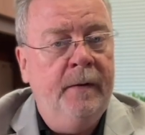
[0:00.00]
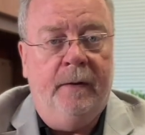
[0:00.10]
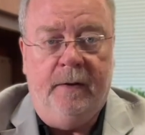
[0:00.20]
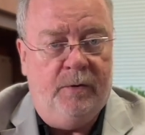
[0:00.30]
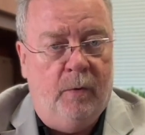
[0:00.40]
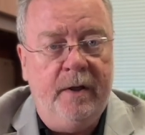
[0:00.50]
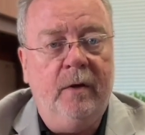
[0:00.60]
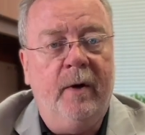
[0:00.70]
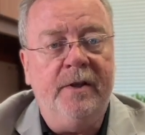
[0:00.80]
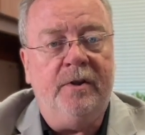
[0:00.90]
It's one of the
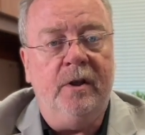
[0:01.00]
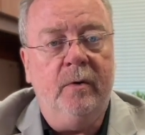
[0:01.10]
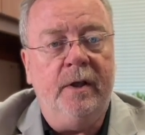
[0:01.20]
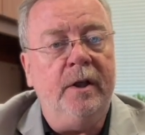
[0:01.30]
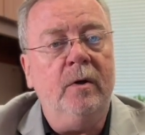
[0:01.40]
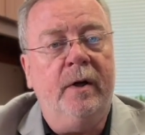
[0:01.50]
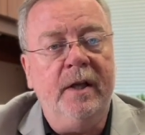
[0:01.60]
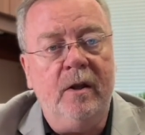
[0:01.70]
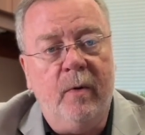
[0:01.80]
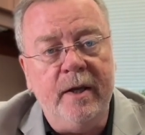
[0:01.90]
ways to do it. You know,
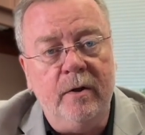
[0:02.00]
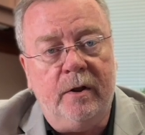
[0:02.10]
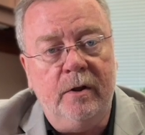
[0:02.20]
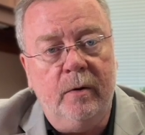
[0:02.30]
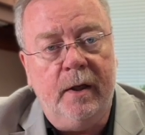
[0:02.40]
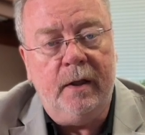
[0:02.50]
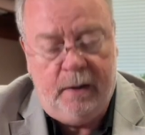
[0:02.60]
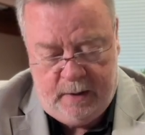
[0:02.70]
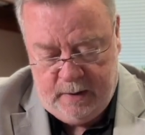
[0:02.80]
another way you can do it